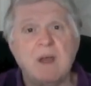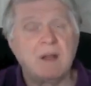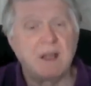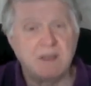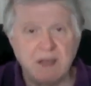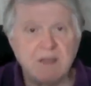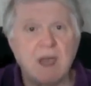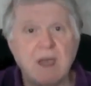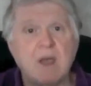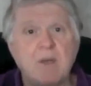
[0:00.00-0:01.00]
let's say,
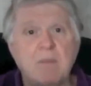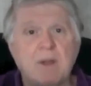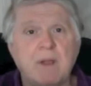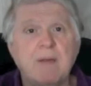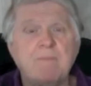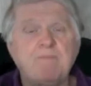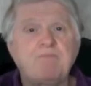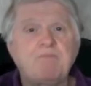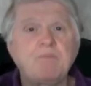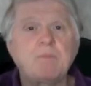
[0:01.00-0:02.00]
psychic ability,
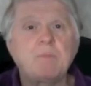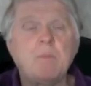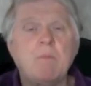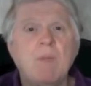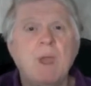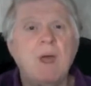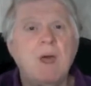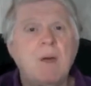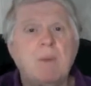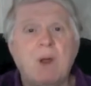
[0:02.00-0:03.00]

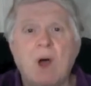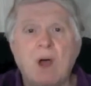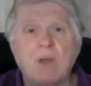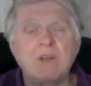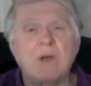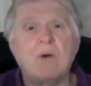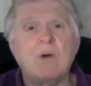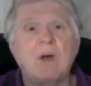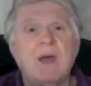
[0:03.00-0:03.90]
but also,